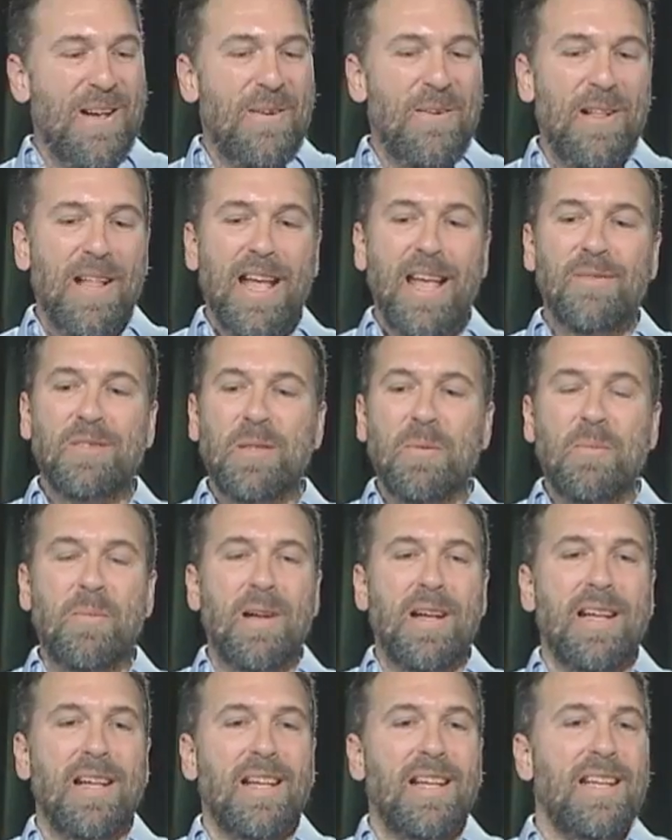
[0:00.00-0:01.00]
Well, I have
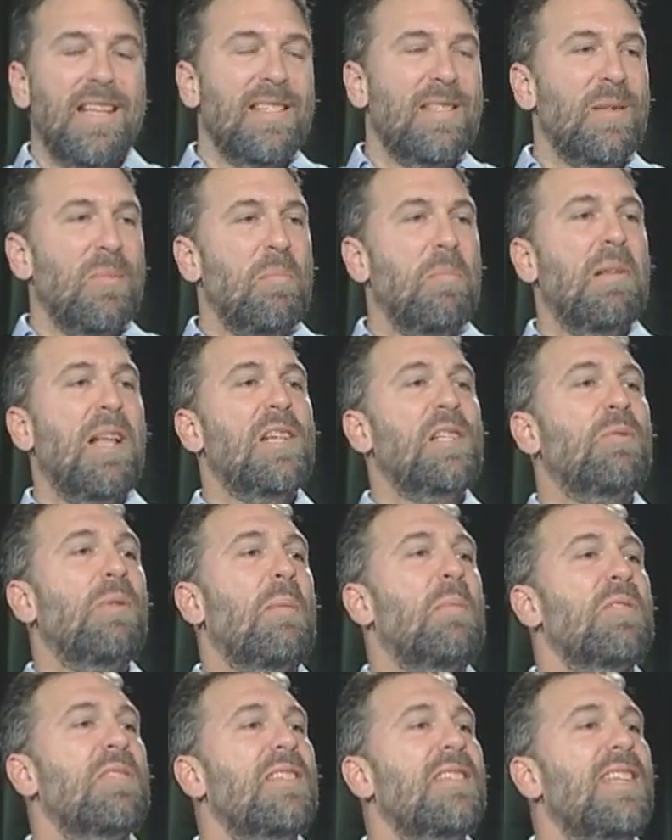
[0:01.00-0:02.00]
some plush
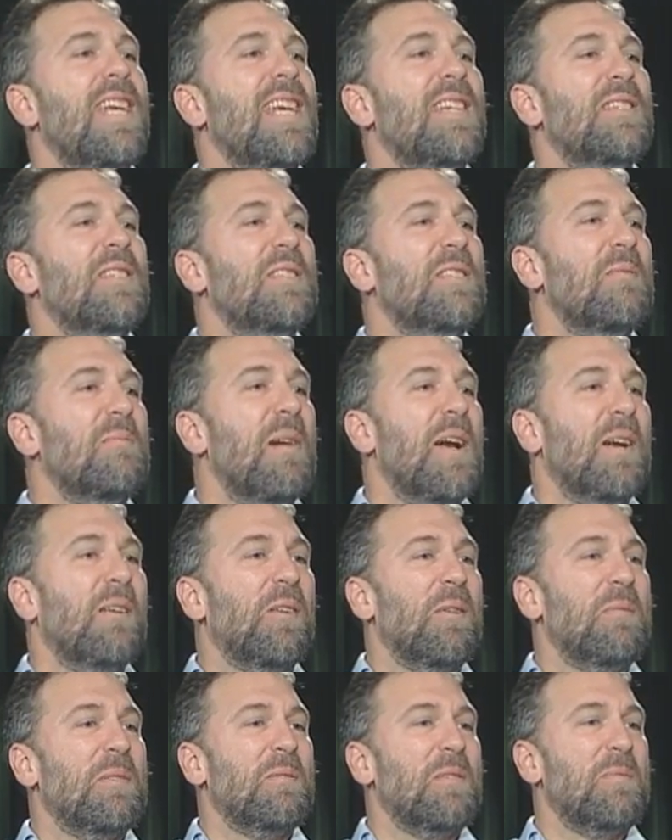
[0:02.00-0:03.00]
representations of
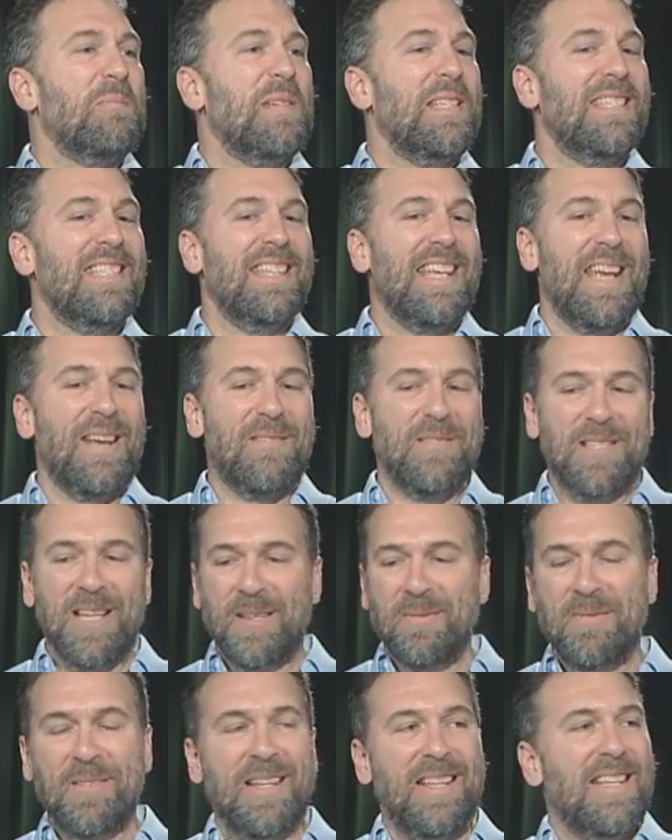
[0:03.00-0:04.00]
microbes with me today, which
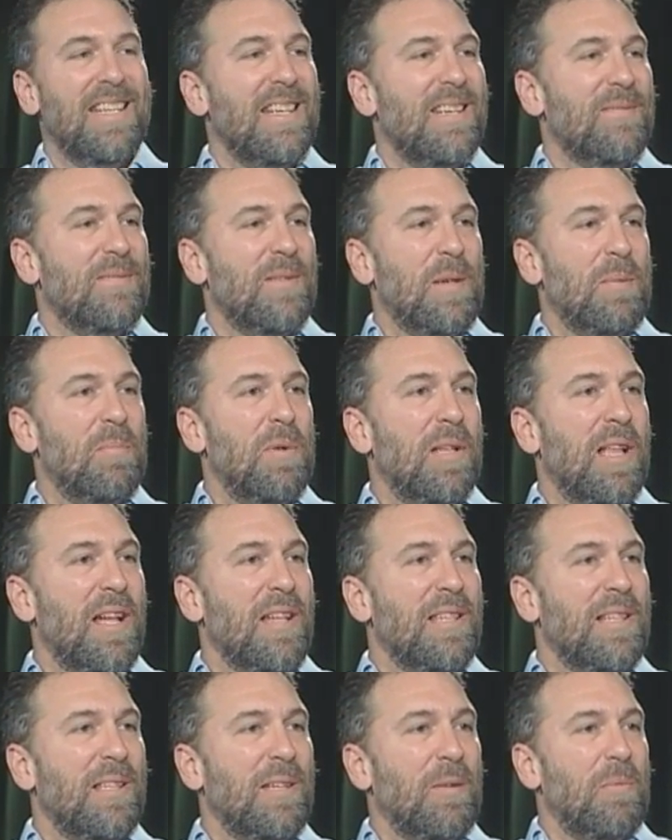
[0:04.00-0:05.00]
I can pull out
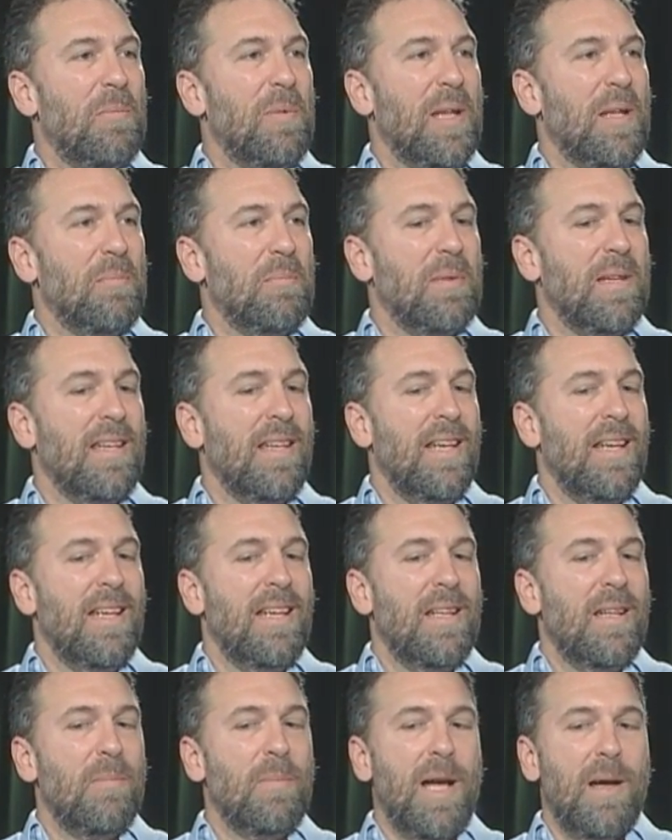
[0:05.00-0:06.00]
in a little bit.
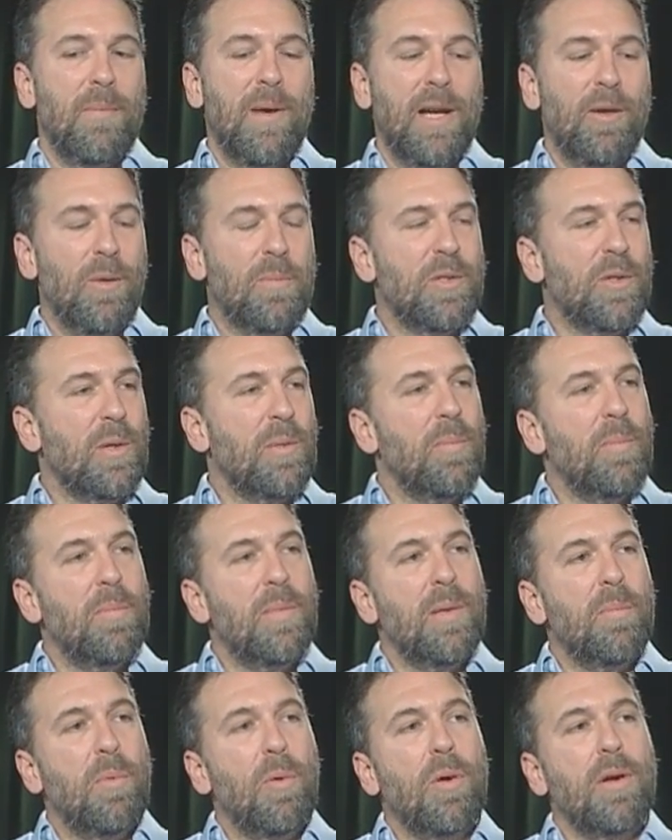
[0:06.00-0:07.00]
But microbes are
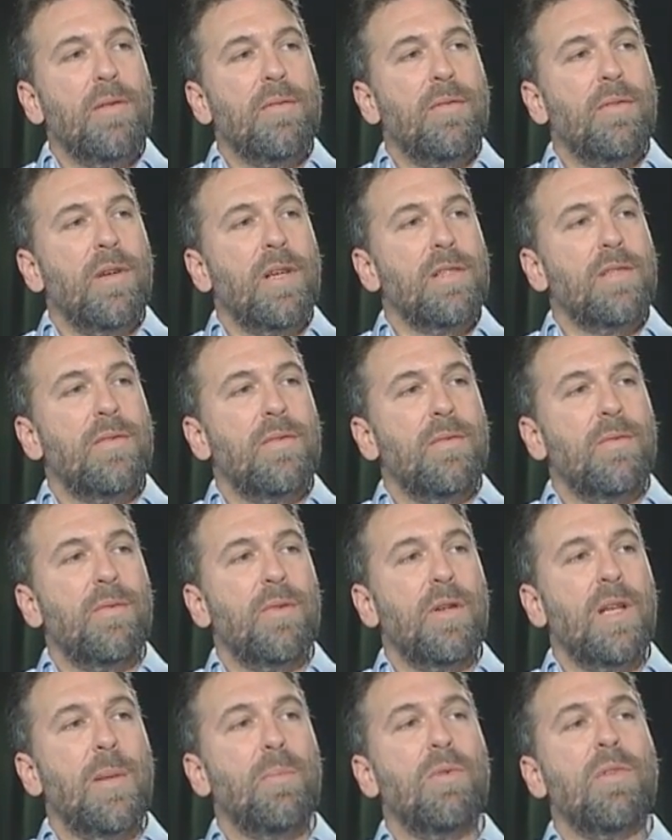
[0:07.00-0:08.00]
important for us
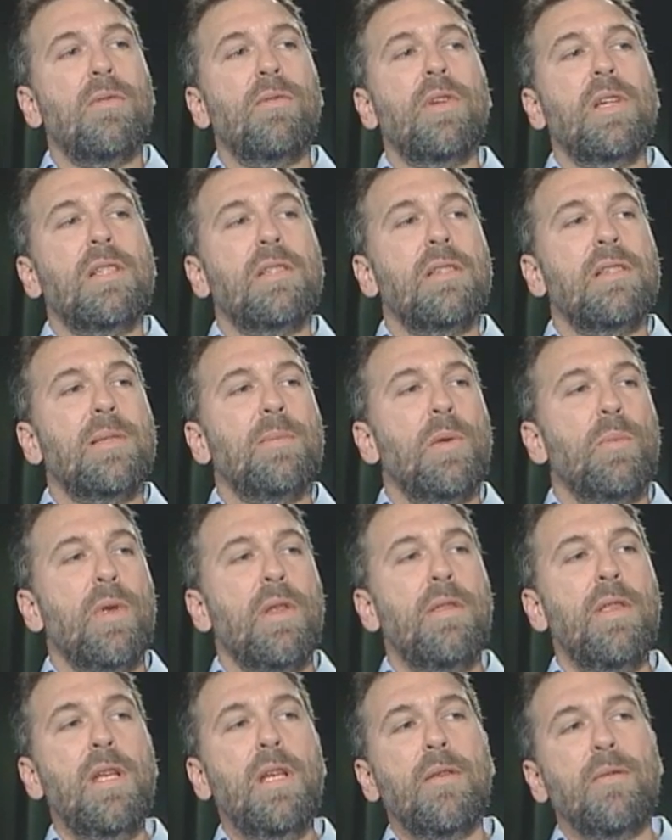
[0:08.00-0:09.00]
for a number of reasons. I mean, we
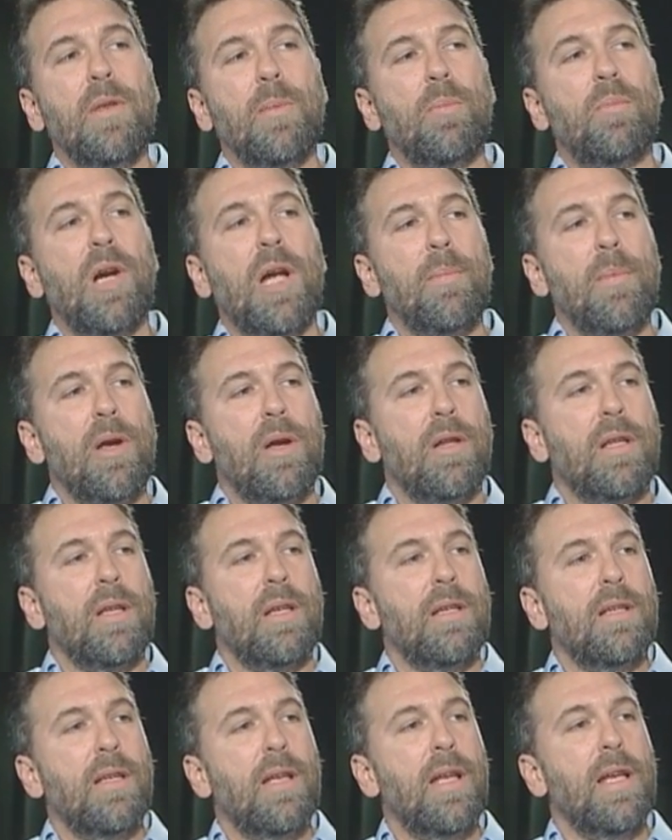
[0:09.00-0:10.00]
think of them
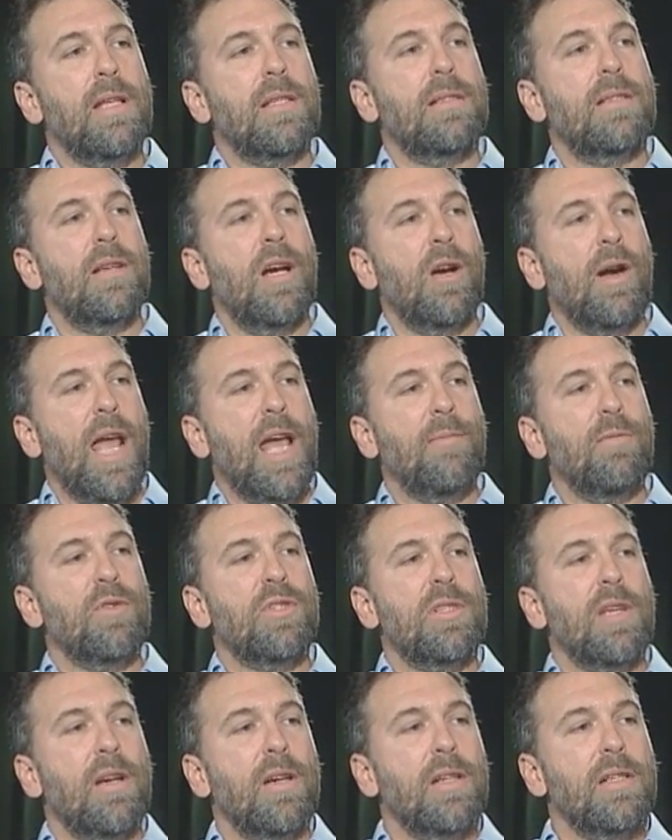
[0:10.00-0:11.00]
primarily as our
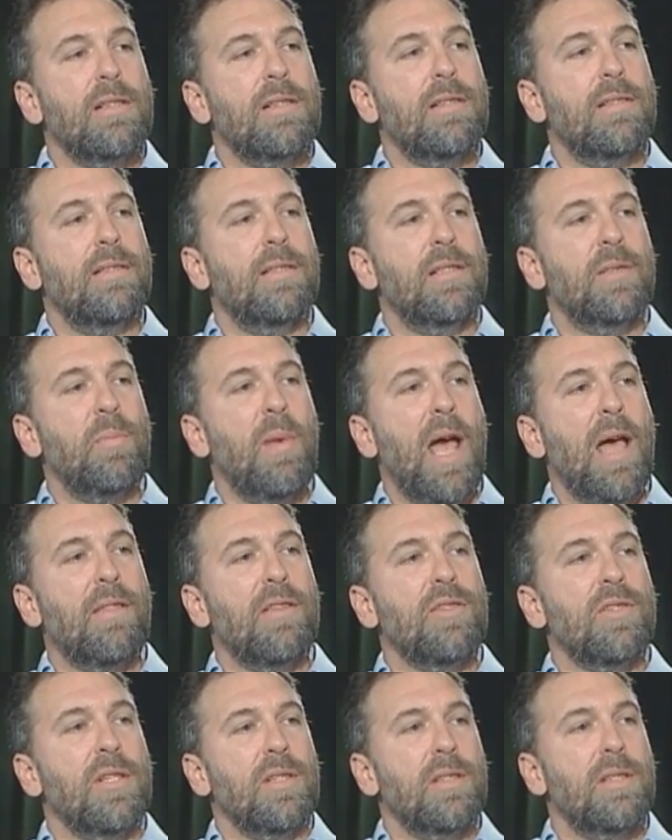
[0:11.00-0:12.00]
adversaries, as
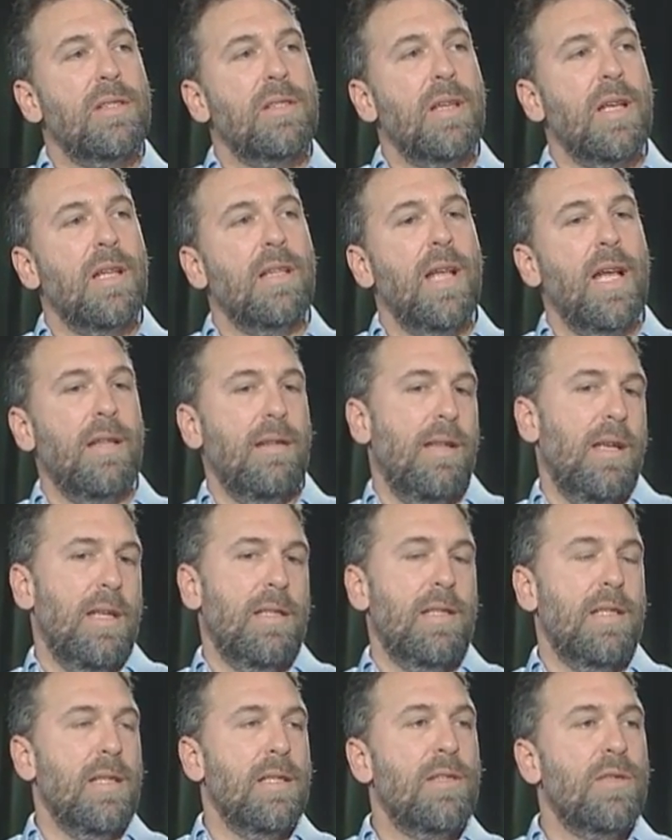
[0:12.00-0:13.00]
pathogens, and
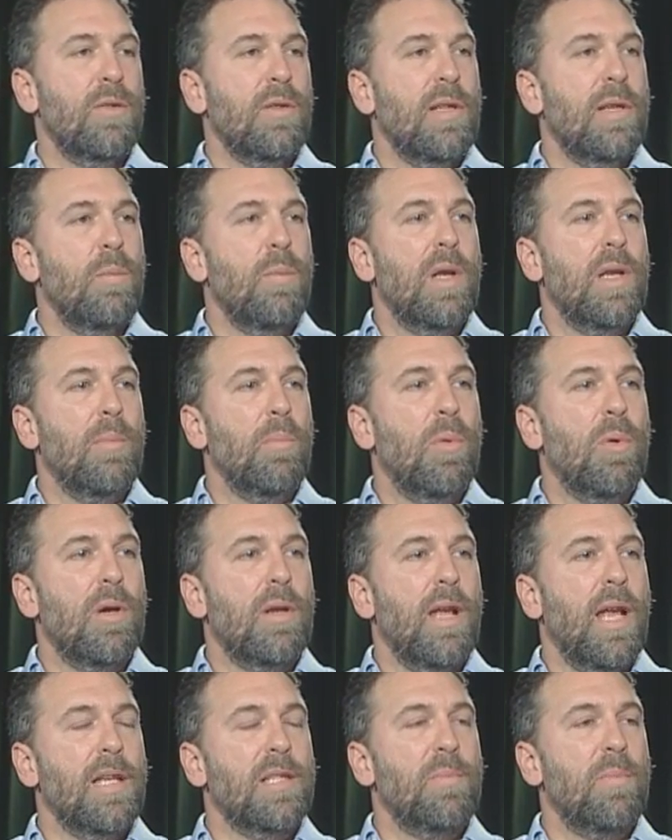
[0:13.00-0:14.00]
that's certainly one
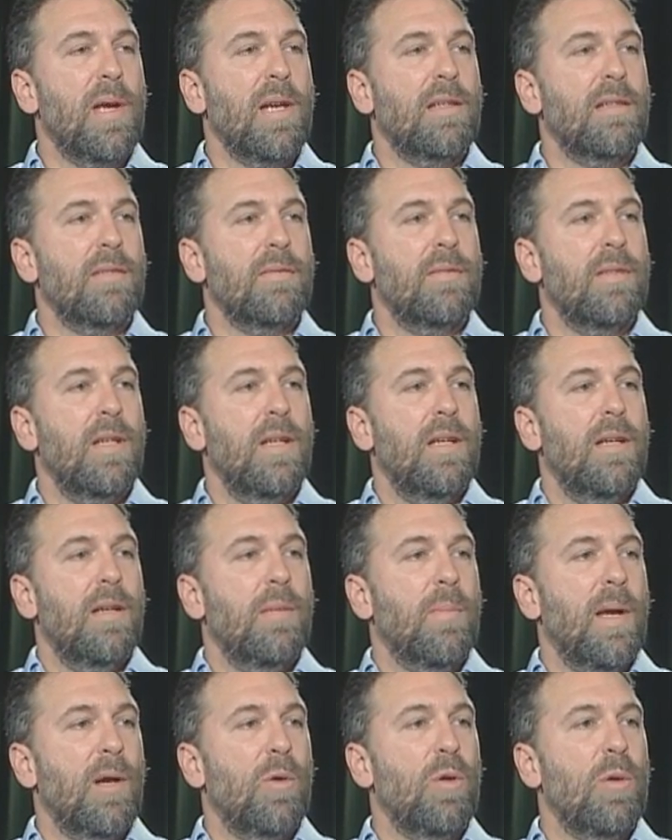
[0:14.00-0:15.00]
important aspect of
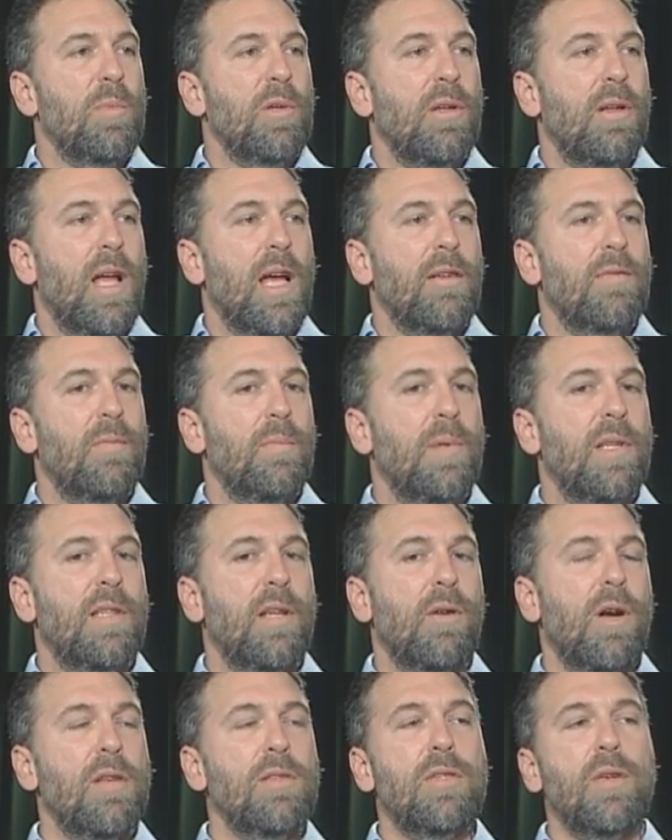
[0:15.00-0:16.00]
microbial life. But
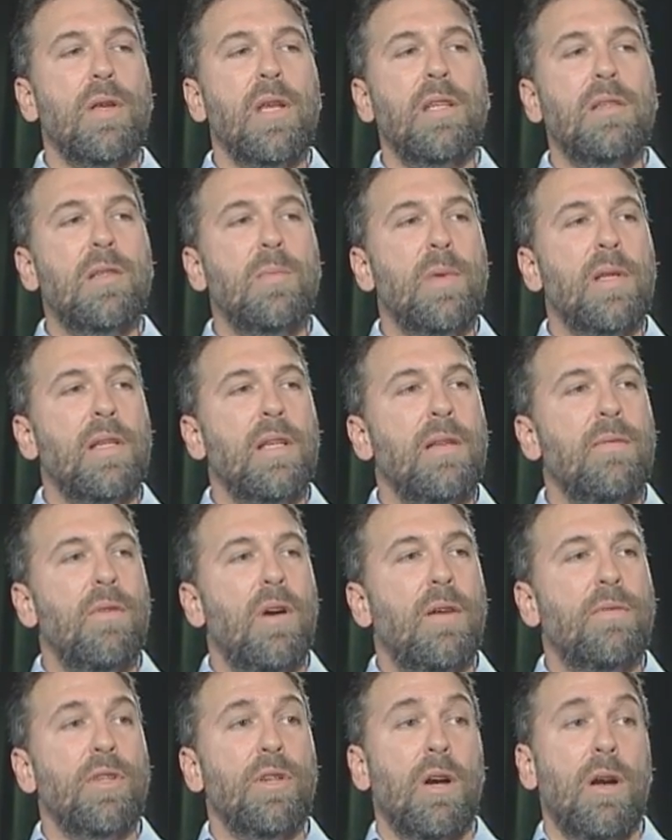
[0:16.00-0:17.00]
they're also intimately
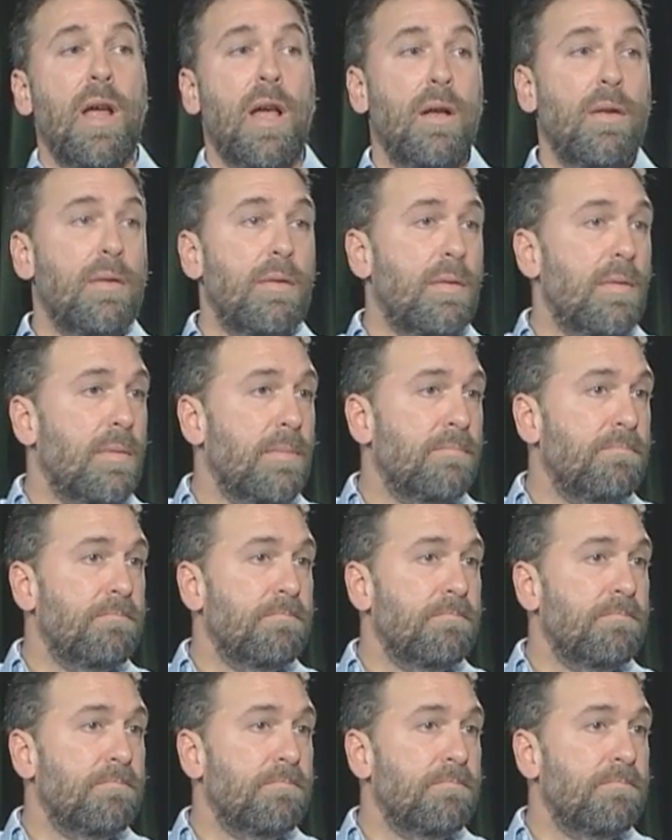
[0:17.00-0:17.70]
involved in our health.